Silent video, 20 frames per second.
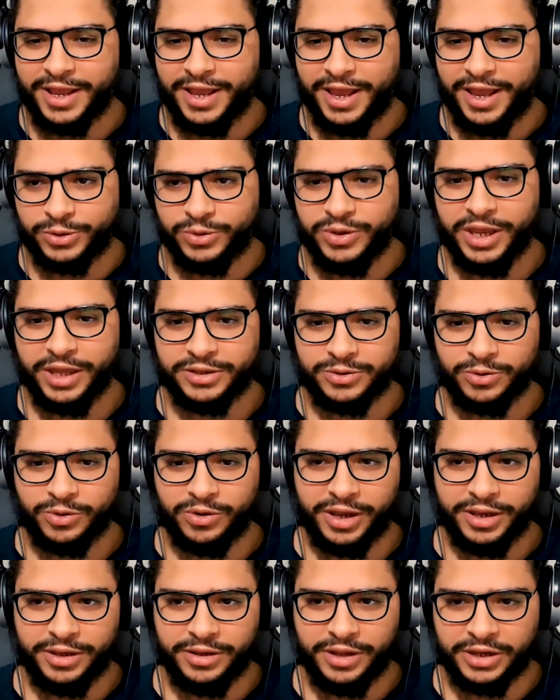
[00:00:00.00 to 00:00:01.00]
So yeah, so
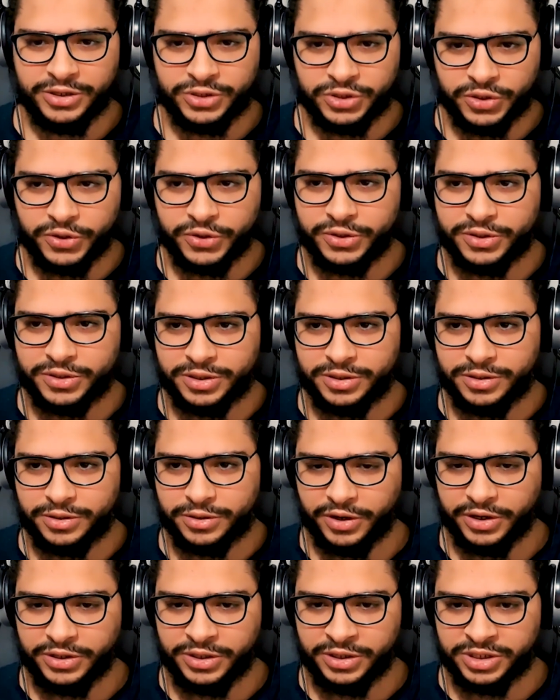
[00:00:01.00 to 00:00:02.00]
I started
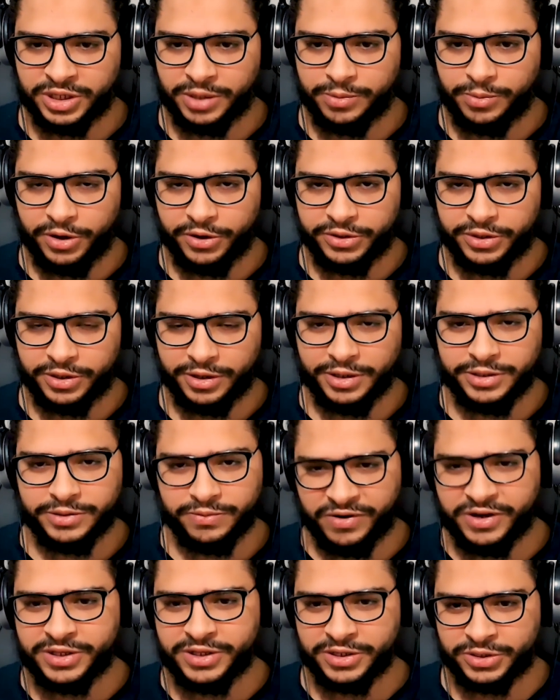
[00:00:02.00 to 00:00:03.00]
writing some articles.
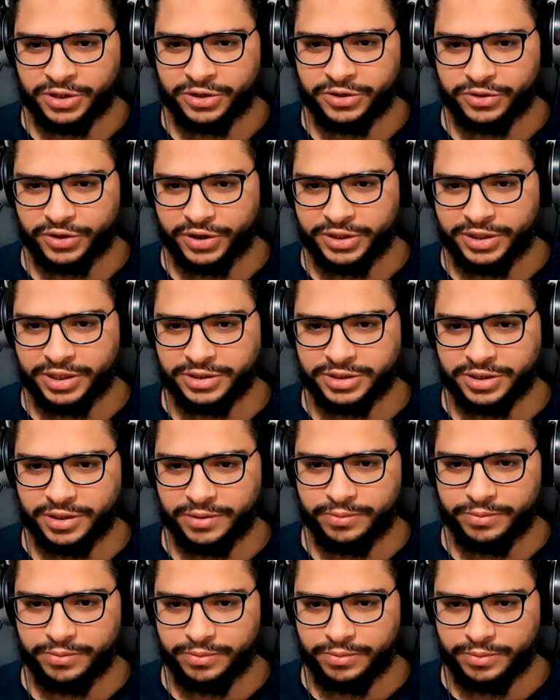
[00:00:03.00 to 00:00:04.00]
First I started writing
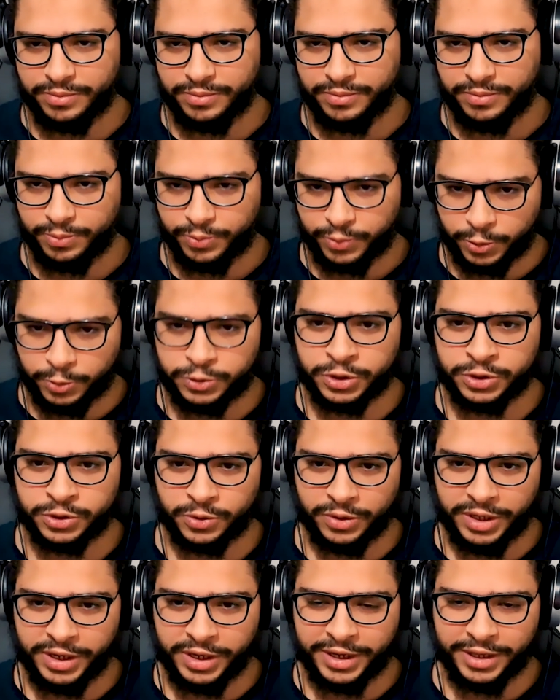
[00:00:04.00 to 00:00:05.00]
some posts
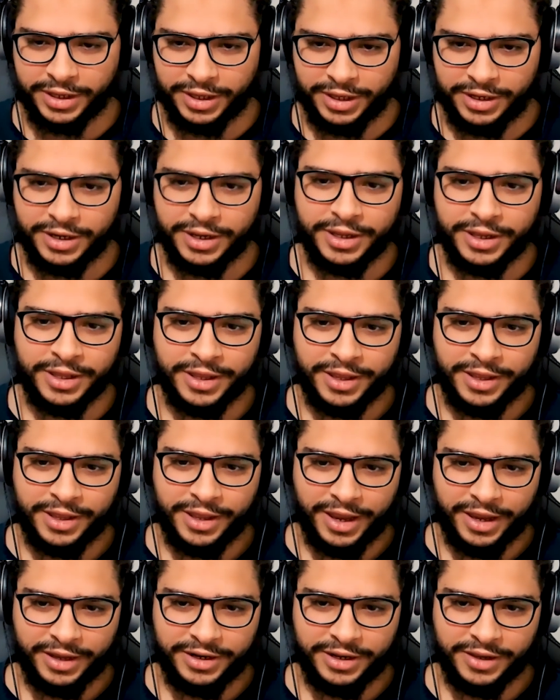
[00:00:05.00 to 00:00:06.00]
on LinkedIn,
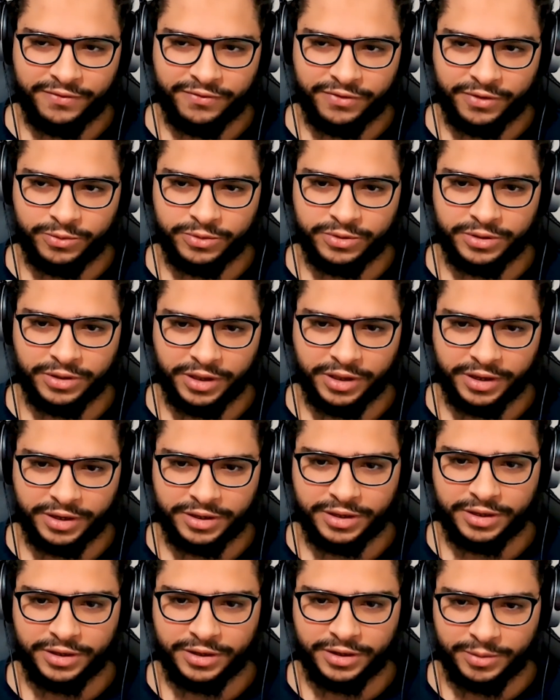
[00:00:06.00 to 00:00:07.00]
and I found
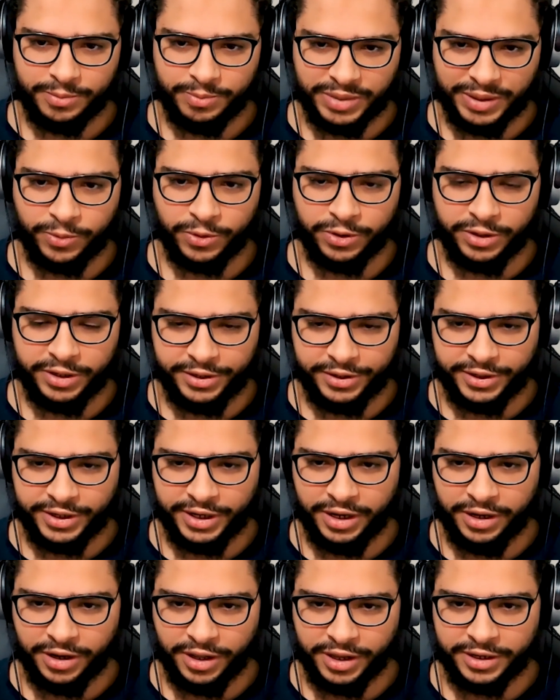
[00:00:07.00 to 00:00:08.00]
people really
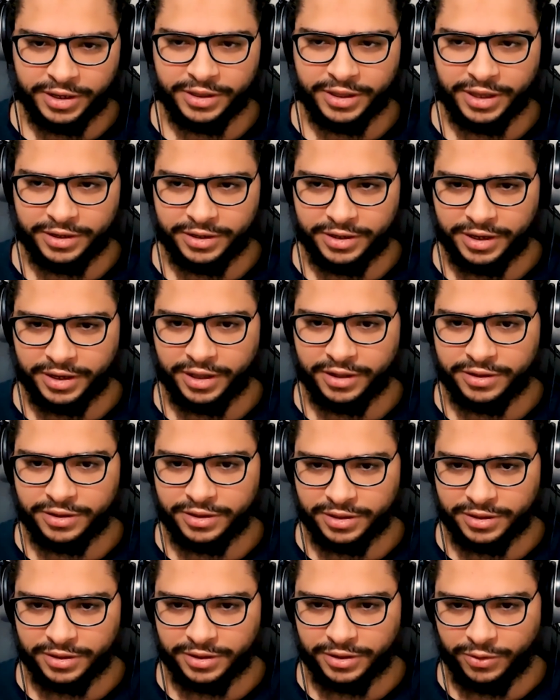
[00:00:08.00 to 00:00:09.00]
like it and I got
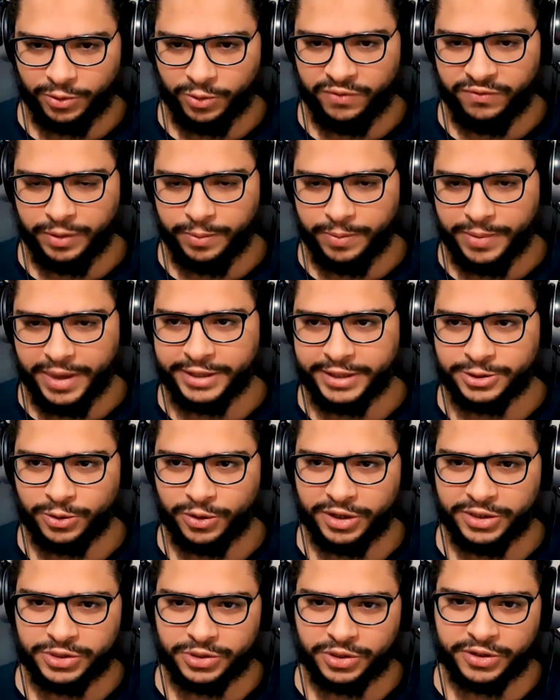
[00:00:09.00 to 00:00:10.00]
good feedback. So I
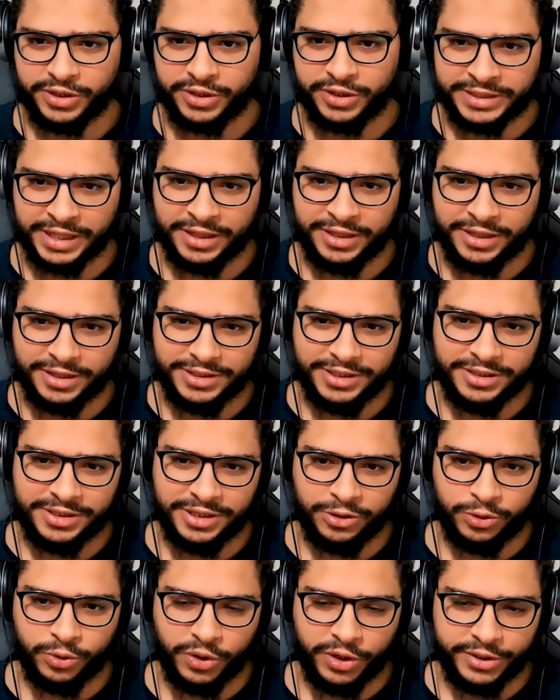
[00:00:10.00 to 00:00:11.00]
started extending this
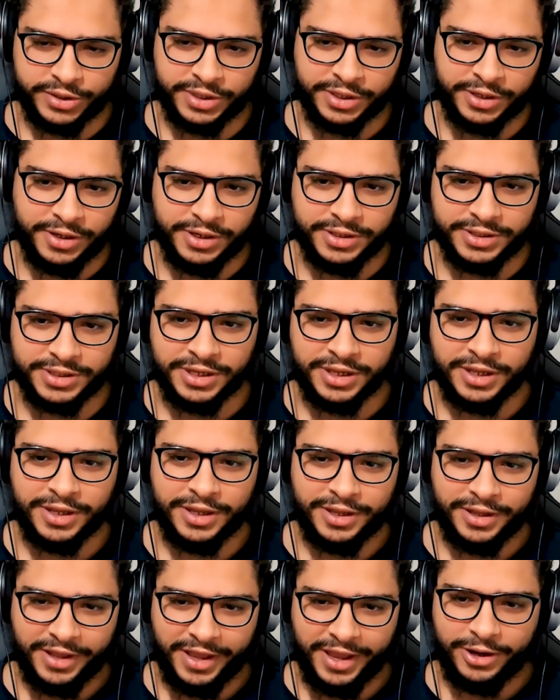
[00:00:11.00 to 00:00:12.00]
into articles,
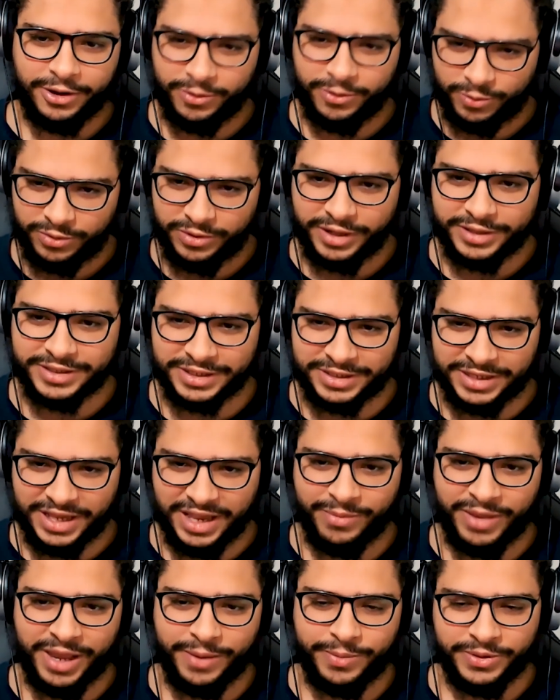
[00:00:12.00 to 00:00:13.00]
and the same
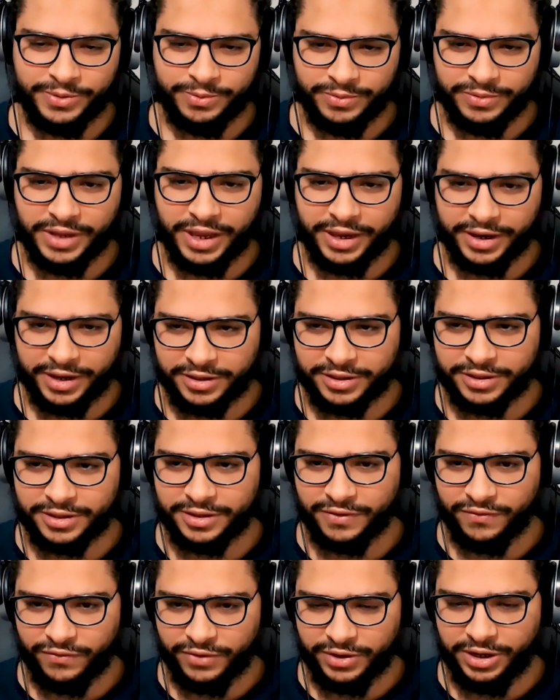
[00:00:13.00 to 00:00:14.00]
happened. I got
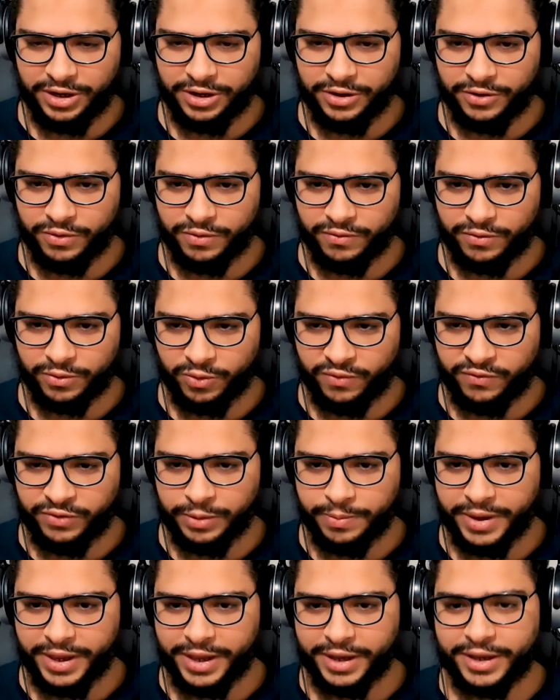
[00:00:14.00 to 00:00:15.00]
really good
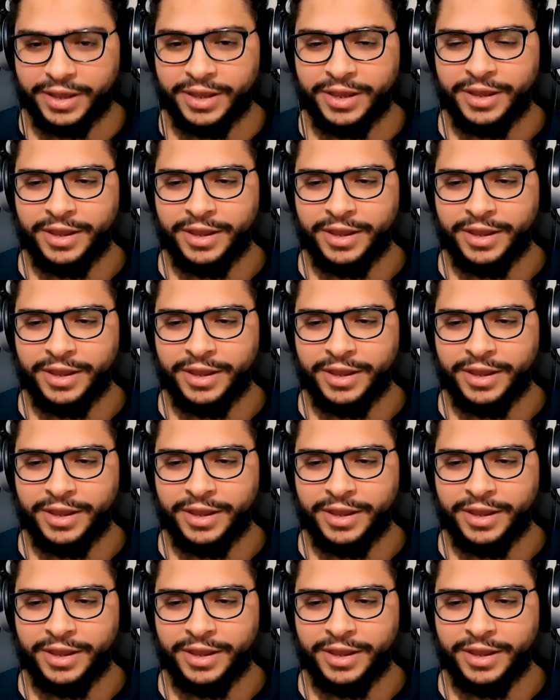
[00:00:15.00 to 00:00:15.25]
feedback.